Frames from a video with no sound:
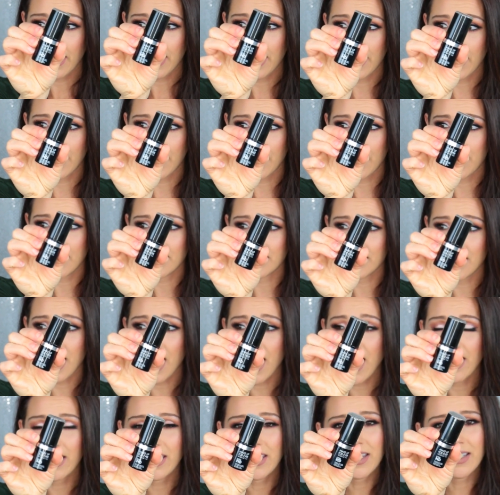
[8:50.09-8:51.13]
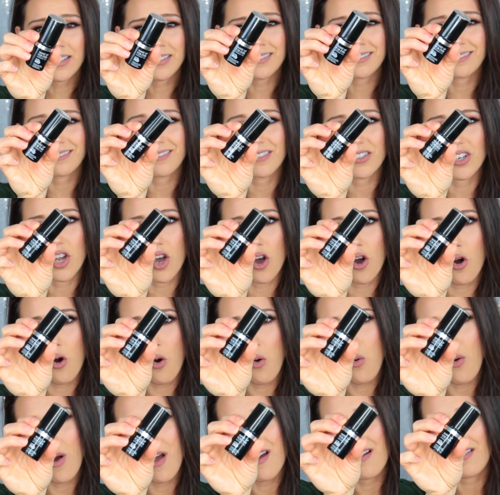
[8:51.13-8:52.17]
And I didn't
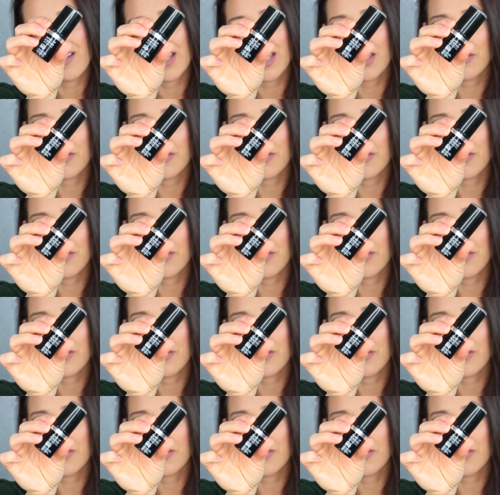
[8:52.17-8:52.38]
know